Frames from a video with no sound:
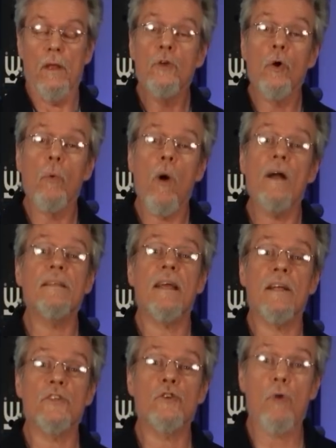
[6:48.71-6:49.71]
You'll want to
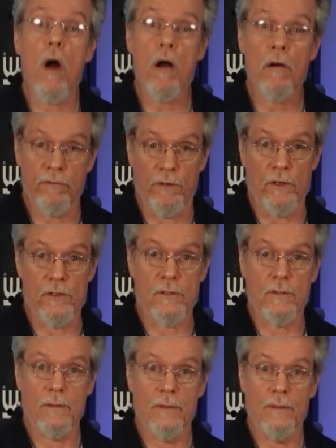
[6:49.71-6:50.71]
get strong first.